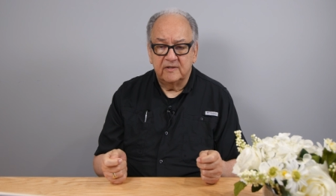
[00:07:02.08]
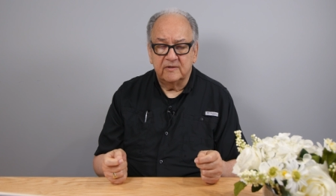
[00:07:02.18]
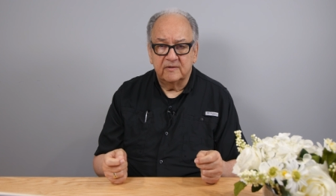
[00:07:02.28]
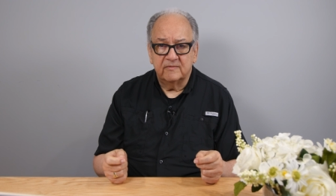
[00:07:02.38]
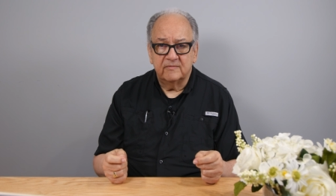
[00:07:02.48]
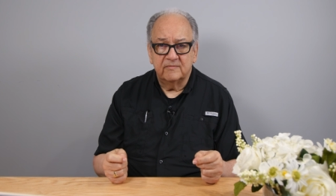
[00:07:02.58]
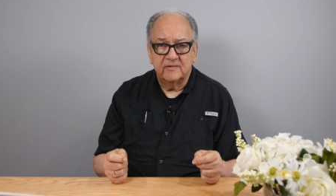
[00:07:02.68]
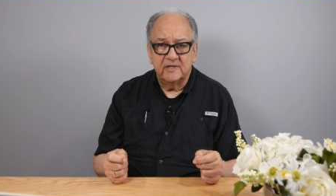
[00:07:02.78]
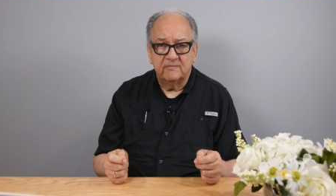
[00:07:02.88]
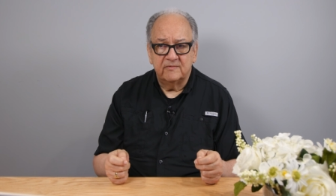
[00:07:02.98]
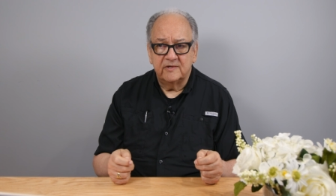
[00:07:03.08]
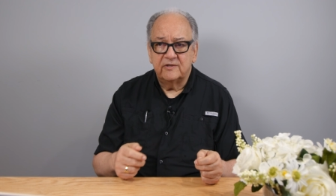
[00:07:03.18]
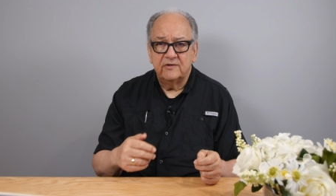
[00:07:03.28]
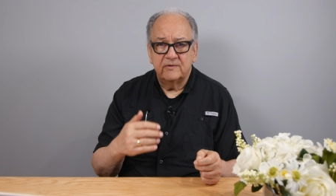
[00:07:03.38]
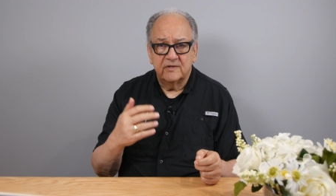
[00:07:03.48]
uh, we
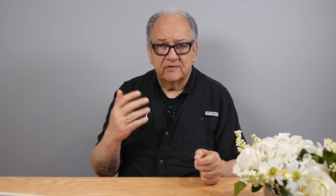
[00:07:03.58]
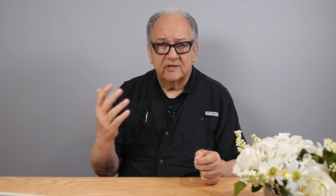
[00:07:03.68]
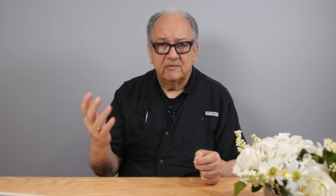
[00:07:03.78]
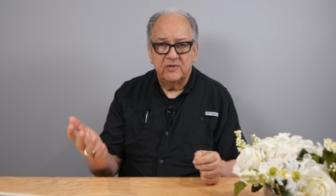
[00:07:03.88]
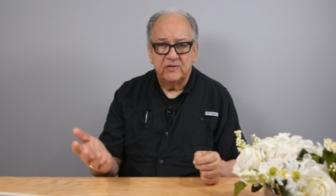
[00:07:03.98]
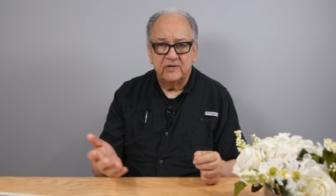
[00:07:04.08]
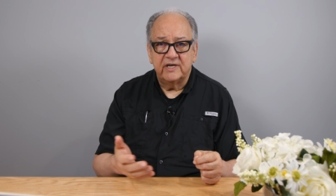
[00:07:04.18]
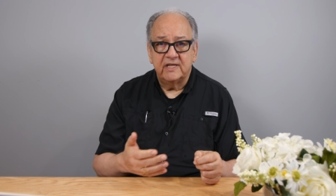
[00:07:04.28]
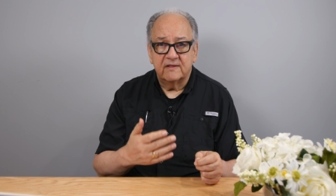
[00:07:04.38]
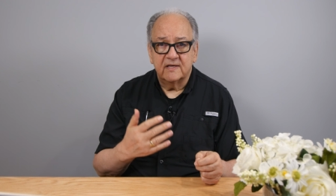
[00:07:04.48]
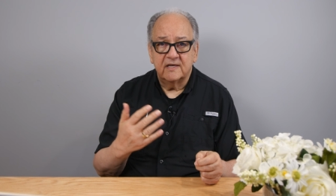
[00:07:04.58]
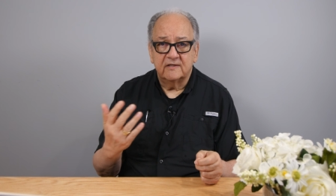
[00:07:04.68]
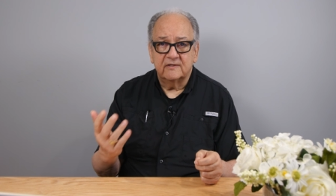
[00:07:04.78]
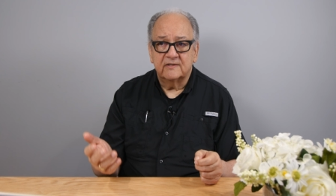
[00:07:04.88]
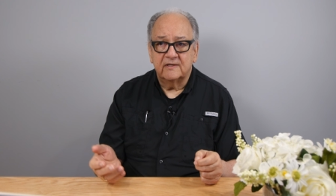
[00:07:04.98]
would do those community
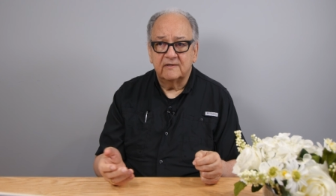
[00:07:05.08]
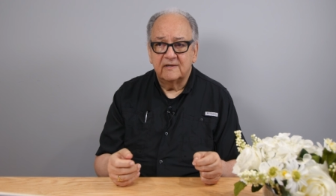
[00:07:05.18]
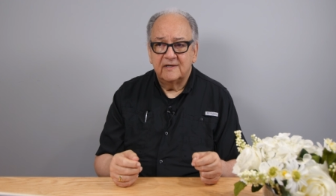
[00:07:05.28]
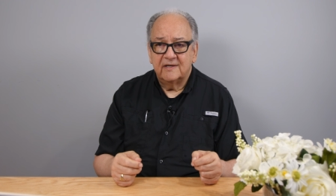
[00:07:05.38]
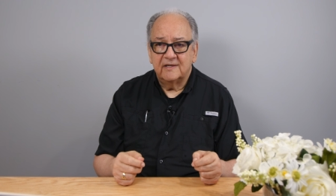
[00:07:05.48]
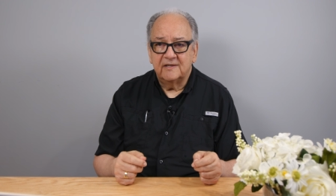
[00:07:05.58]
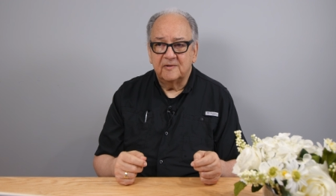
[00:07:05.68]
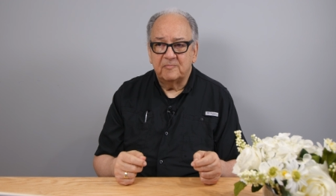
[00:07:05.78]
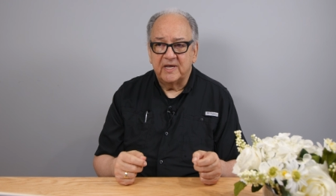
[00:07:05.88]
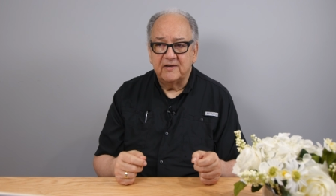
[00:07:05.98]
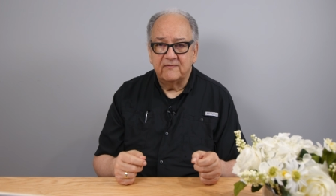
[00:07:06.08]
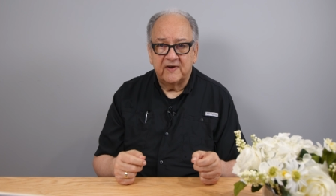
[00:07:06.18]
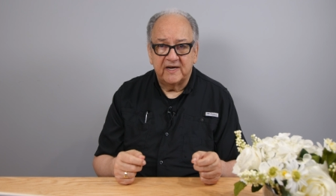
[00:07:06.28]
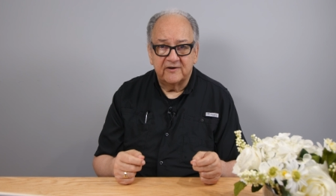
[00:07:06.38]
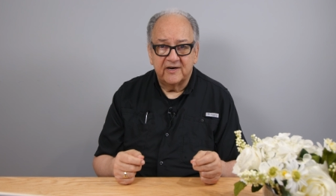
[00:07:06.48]
things and uh, paint
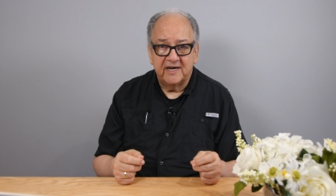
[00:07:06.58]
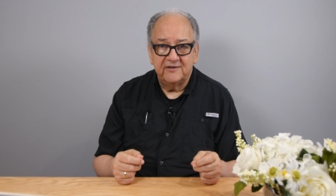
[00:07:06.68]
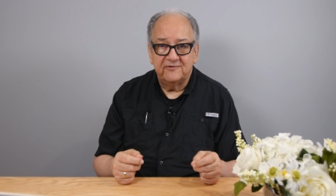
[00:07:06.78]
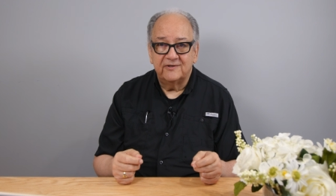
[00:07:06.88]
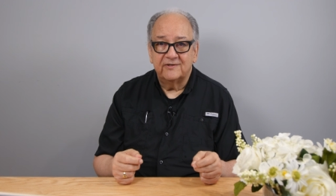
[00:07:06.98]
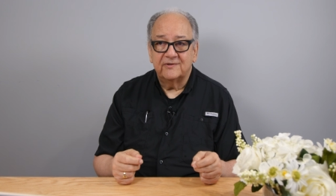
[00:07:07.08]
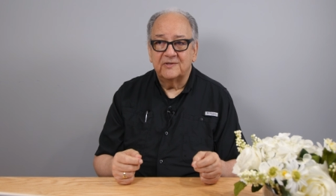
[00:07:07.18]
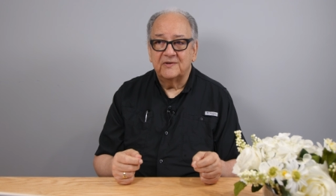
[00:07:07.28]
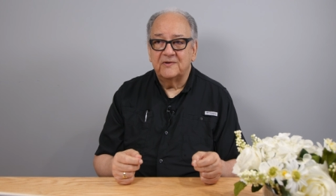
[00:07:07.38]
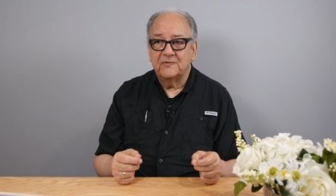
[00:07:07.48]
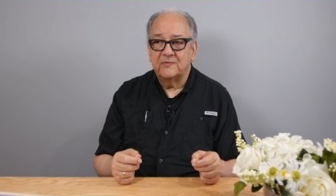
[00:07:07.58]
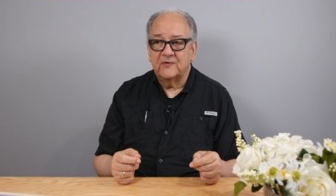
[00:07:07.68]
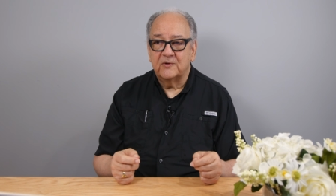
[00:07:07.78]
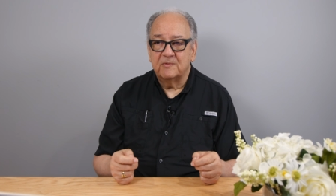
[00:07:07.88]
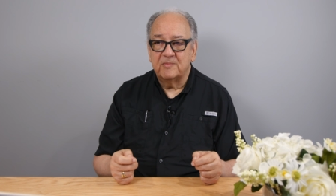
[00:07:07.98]
fire hydrants, you know,
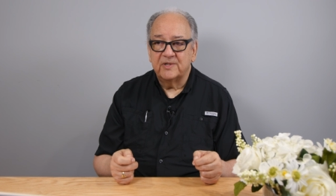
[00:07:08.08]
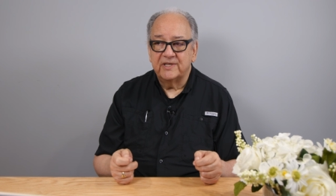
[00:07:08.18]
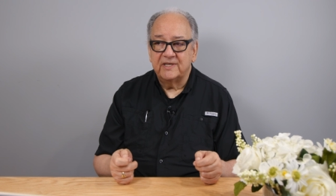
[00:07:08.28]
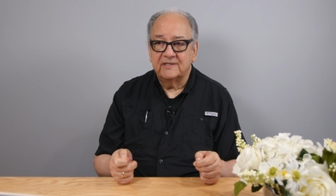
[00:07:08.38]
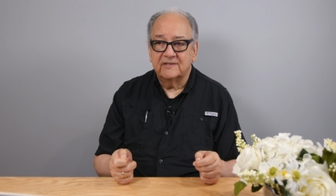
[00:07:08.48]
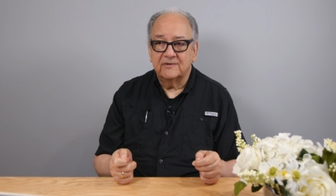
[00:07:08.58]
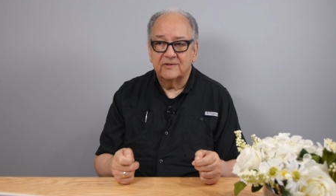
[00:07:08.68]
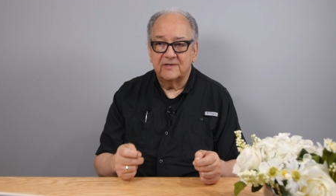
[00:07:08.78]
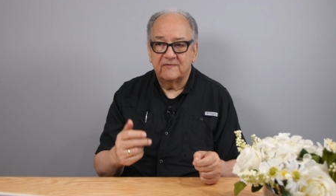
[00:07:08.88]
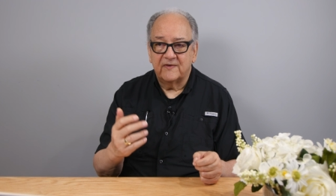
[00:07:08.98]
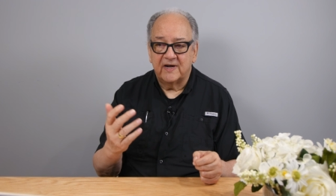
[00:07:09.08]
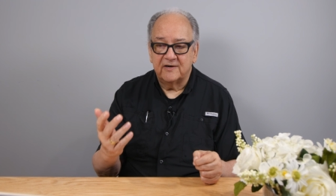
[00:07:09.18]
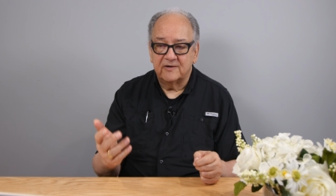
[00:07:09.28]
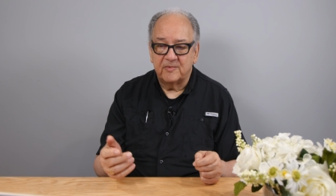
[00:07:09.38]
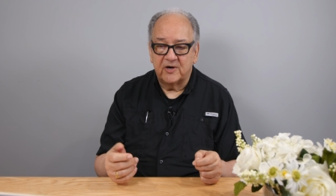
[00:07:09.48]
for the police or the
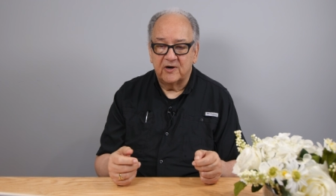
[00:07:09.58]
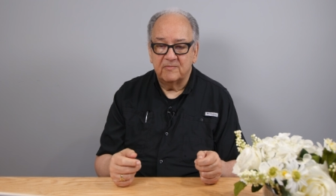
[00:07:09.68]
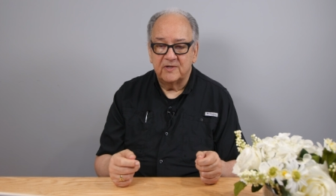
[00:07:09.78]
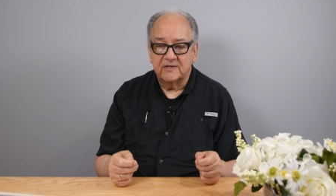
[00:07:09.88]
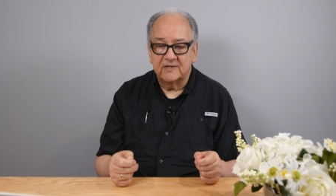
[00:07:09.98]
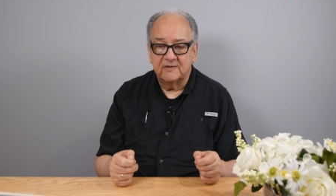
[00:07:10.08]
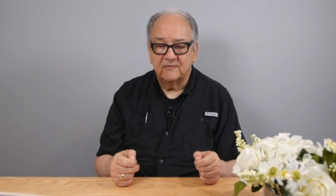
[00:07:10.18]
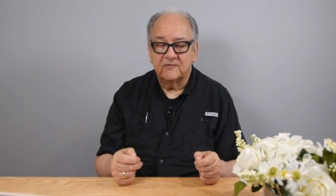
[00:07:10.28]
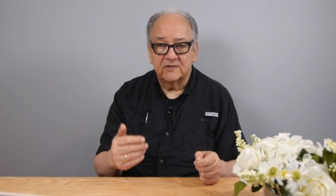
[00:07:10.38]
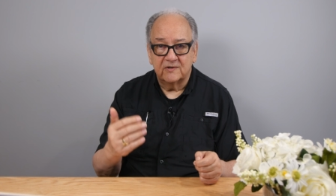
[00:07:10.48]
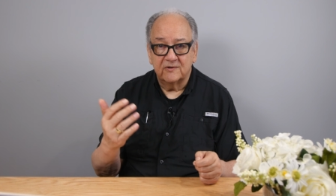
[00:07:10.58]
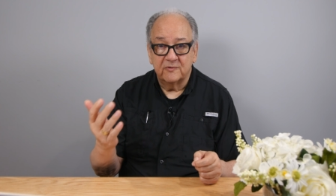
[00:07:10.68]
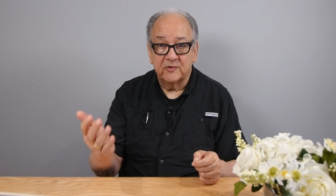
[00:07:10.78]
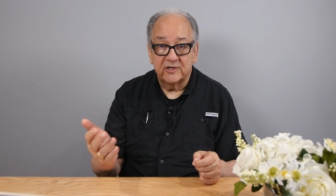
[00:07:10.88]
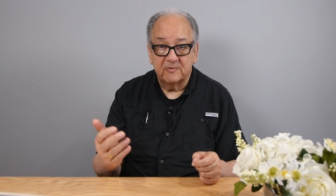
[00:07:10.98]
fire department, uh, certainly
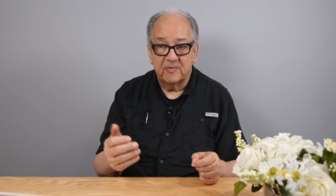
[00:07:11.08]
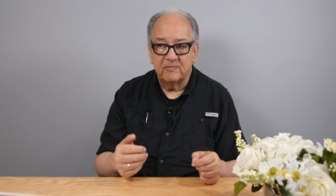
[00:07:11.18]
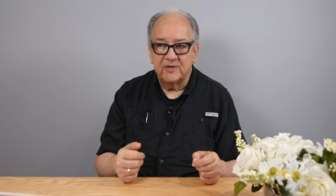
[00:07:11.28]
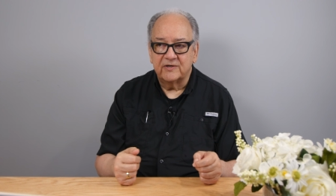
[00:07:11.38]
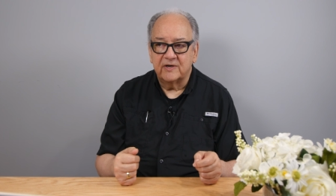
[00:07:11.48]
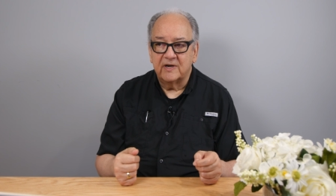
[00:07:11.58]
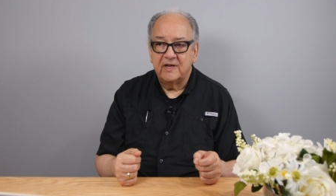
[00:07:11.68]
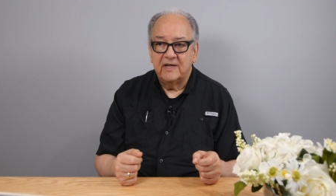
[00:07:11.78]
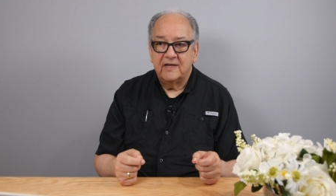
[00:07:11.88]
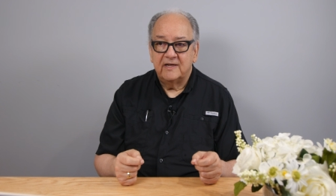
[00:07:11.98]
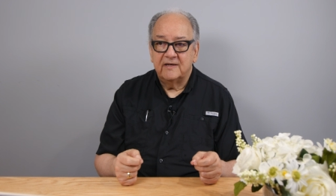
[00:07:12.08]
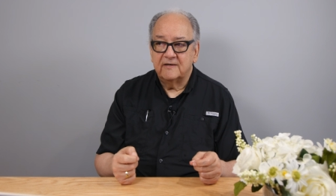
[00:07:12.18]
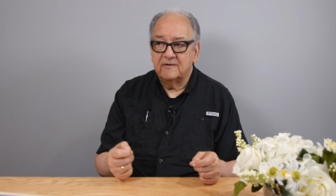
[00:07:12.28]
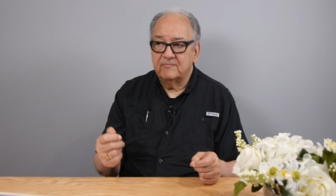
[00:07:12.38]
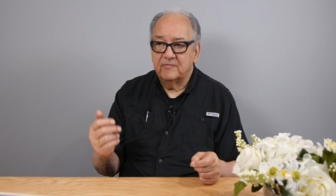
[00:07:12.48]
with their permission.
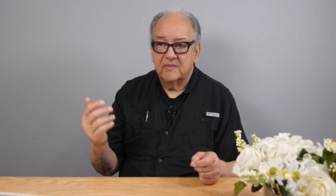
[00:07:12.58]
Um,